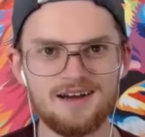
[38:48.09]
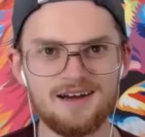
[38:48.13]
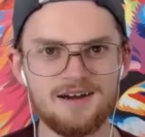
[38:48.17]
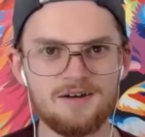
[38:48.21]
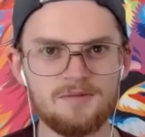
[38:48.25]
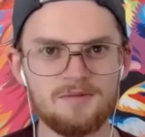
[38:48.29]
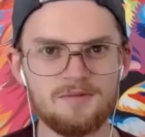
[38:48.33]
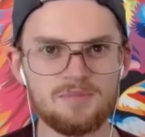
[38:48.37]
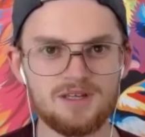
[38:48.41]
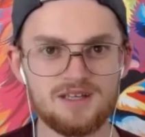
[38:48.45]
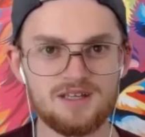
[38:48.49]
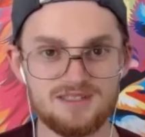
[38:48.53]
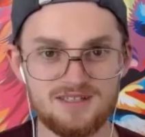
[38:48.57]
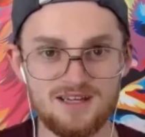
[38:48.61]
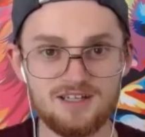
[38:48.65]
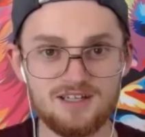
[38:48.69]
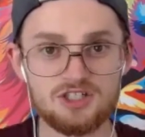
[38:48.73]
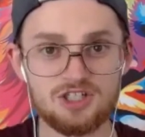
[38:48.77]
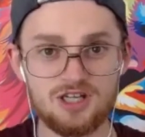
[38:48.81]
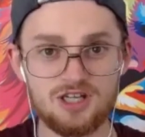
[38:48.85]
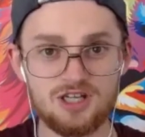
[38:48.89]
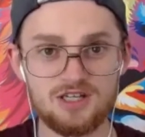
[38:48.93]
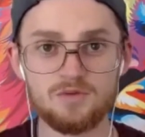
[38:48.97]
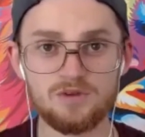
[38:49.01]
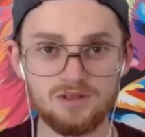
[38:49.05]
Because I
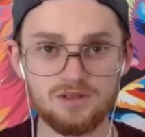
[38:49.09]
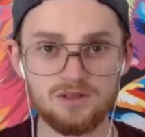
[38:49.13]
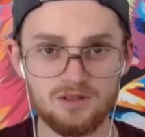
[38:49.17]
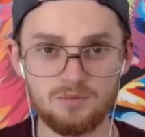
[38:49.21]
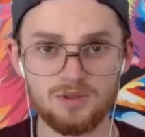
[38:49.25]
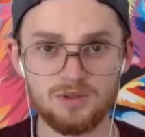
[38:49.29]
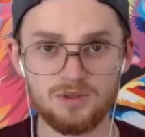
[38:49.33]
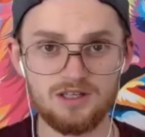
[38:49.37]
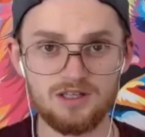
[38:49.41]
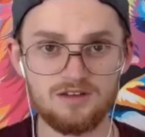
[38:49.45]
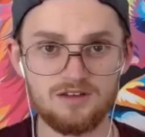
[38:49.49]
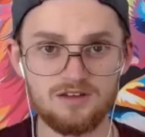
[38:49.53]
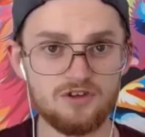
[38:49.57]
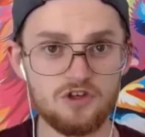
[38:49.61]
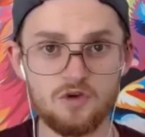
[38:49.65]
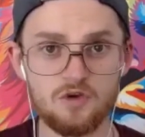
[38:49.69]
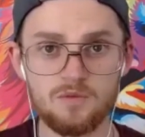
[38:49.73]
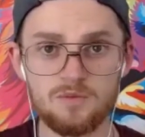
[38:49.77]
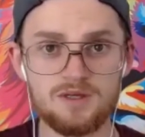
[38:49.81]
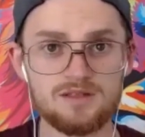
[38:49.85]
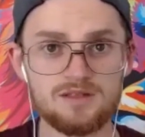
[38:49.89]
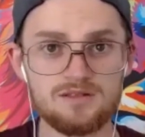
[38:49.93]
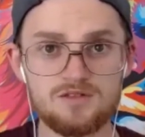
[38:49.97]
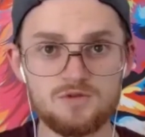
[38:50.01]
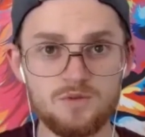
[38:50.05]
genuinely believe
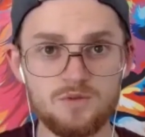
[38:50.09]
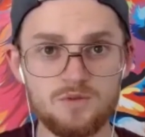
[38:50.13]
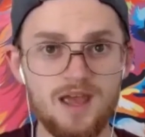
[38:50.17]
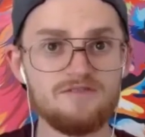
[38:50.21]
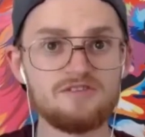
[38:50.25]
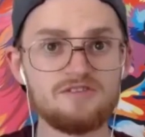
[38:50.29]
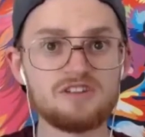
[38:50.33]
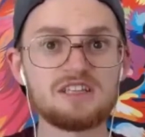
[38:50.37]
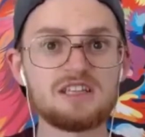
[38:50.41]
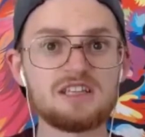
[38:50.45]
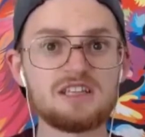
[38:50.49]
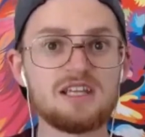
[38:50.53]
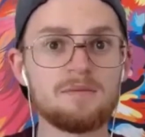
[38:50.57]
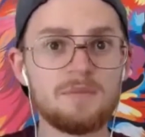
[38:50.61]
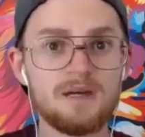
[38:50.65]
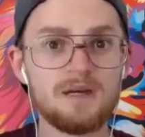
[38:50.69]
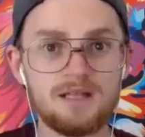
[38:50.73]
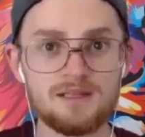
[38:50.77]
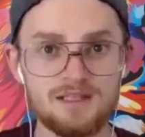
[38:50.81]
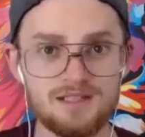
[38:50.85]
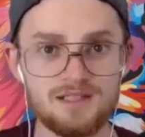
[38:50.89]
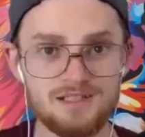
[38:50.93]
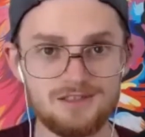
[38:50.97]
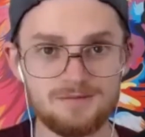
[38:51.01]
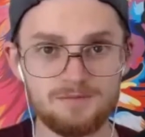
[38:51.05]
humans, we have
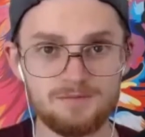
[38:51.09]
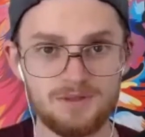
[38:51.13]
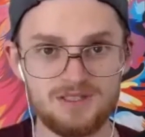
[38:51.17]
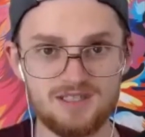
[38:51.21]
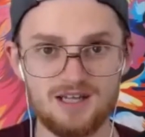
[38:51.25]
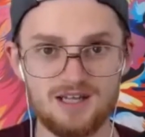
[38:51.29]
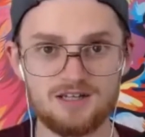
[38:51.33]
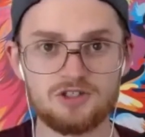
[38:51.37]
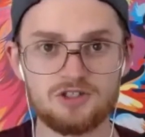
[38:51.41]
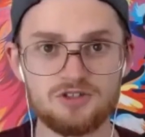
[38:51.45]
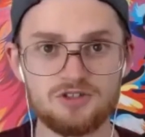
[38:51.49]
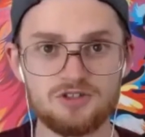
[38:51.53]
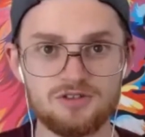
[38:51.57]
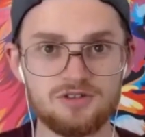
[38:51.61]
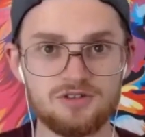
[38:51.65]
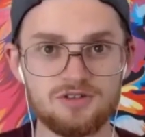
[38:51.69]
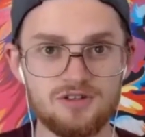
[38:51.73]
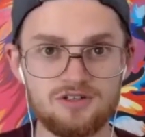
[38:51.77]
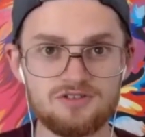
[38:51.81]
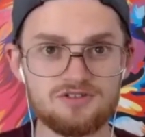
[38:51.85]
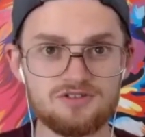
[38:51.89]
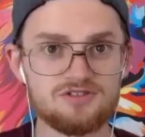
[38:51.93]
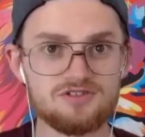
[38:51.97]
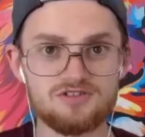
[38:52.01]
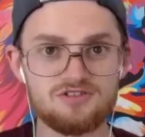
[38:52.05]
limitless potential.
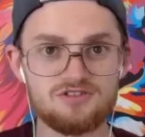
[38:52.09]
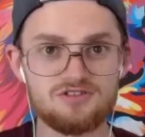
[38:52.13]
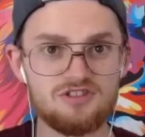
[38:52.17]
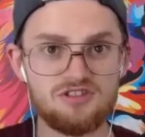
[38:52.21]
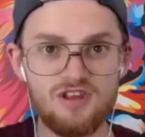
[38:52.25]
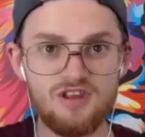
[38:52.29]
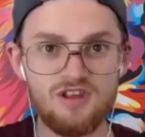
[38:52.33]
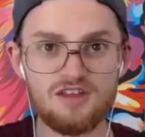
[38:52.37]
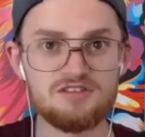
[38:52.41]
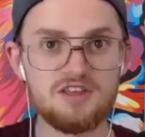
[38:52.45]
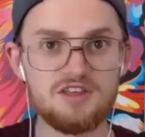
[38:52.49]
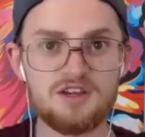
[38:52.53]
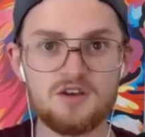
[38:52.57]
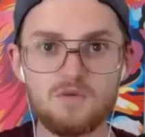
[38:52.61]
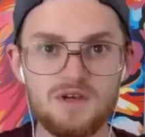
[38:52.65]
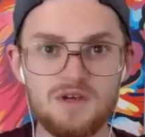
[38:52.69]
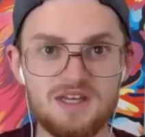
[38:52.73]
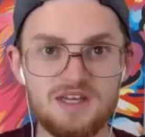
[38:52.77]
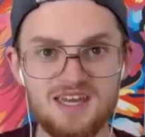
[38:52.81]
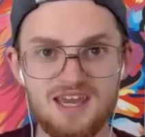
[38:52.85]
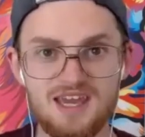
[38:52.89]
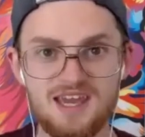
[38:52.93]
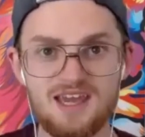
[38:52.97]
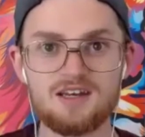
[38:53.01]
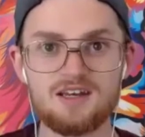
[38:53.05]
There's nothing we
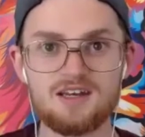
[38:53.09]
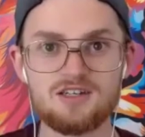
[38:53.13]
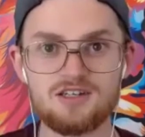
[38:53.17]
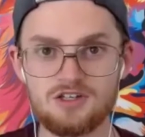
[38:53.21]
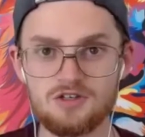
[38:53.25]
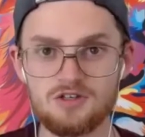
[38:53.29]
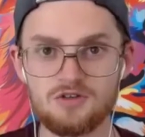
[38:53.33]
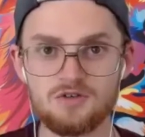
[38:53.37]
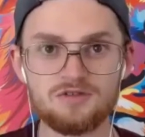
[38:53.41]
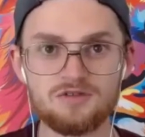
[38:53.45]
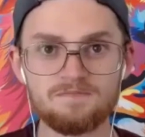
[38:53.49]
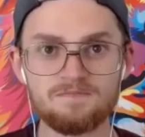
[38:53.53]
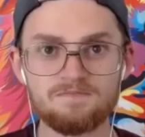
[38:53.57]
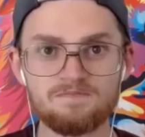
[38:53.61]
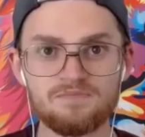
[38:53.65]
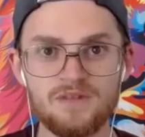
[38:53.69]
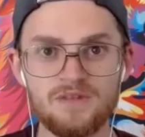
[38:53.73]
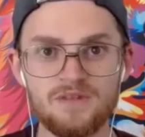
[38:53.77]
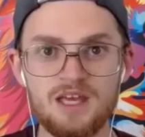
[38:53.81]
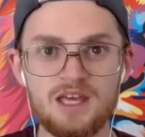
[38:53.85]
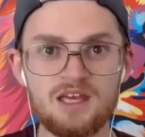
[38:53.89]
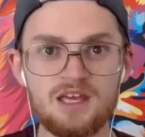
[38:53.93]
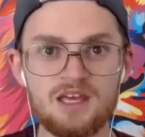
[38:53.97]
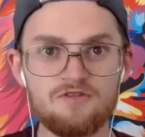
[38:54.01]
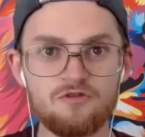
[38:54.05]
can't do
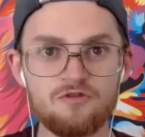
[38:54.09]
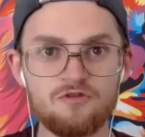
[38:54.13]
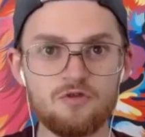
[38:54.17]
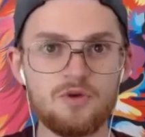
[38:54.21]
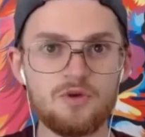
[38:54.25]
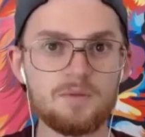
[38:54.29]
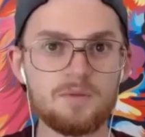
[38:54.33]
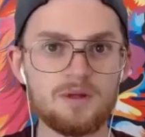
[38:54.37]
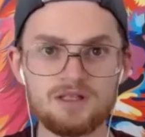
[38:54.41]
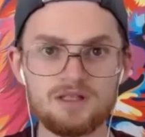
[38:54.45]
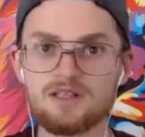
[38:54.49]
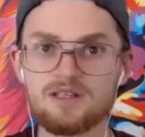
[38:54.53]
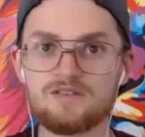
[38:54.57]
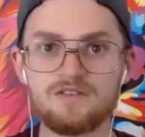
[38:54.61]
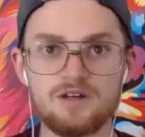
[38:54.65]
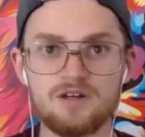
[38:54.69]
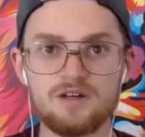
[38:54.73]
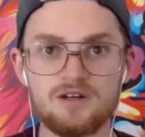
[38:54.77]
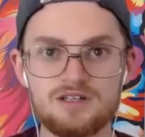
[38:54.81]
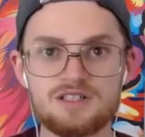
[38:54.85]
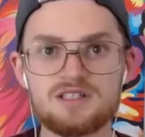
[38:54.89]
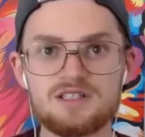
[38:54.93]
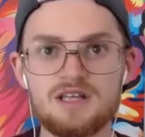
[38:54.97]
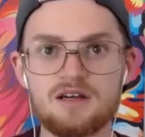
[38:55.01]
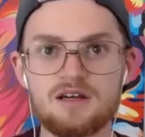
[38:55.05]
if we believe in
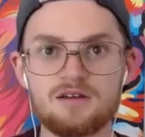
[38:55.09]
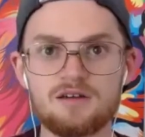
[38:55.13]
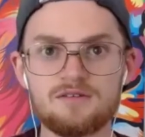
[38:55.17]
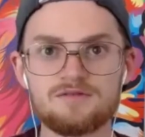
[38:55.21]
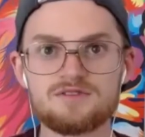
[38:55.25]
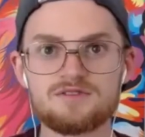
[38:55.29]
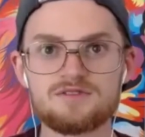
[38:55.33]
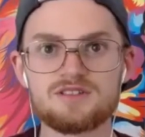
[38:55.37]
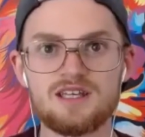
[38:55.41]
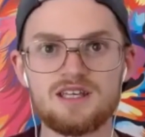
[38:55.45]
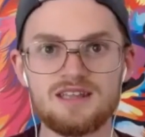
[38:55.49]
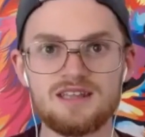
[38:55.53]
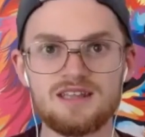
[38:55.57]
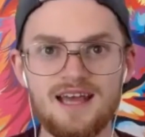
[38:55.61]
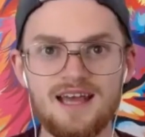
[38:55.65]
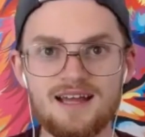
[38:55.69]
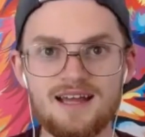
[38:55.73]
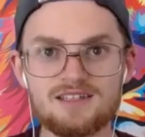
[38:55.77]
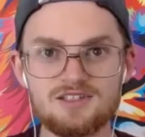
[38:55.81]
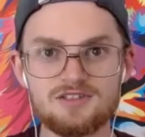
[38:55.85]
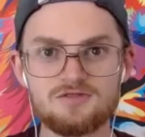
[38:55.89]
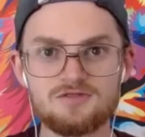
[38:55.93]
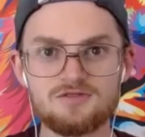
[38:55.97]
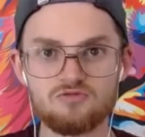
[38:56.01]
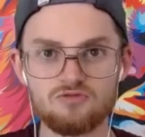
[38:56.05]
ourselves. And
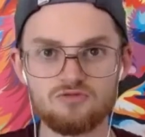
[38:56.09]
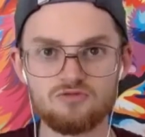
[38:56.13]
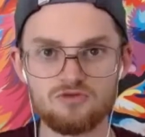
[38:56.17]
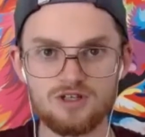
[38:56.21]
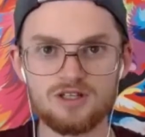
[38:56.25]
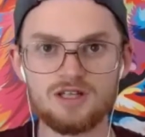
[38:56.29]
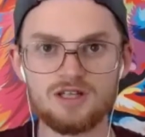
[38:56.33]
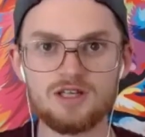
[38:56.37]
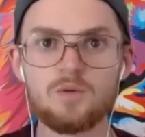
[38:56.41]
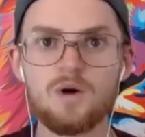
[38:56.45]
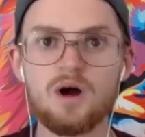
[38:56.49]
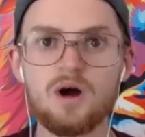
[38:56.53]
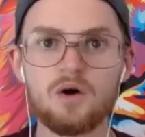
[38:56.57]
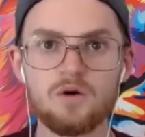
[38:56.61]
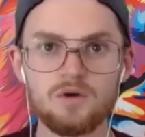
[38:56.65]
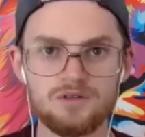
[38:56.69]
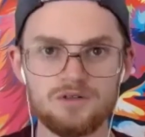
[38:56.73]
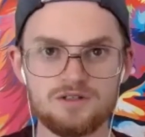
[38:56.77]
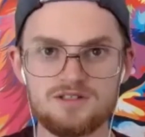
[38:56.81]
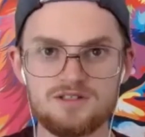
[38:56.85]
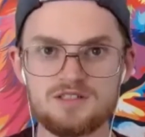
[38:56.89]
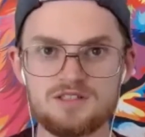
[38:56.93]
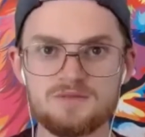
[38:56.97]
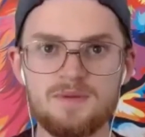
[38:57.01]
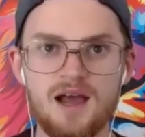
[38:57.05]
that's really what holds
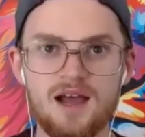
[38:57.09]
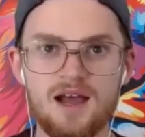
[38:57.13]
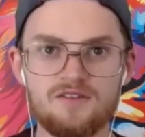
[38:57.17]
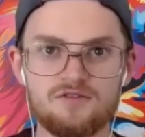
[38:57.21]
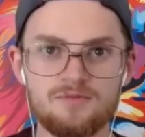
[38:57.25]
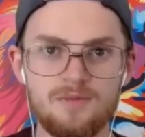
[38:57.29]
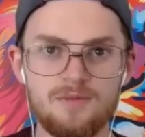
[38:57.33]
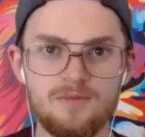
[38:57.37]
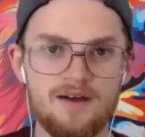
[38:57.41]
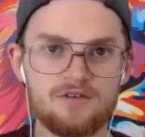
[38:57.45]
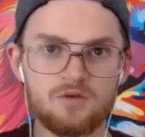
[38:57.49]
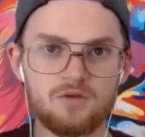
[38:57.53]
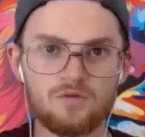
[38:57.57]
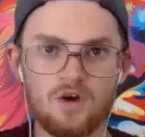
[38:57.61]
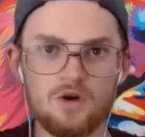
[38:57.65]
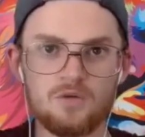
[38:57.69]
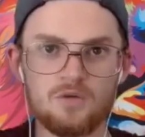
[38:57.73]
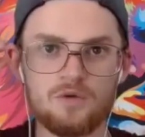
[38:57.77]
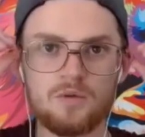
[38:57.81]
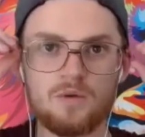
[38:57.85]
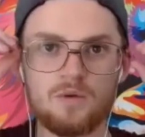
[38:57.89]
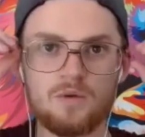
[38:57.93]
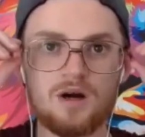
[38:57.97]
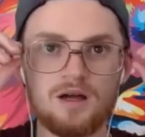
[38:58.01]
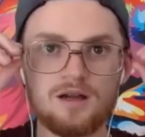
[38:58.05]
us back from having what we
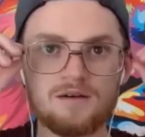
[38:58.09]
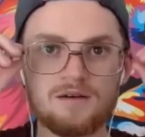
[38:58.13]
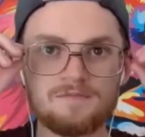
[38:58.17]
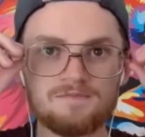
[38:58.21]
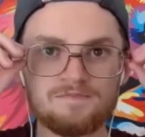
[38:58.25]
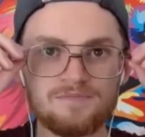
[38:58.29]
want.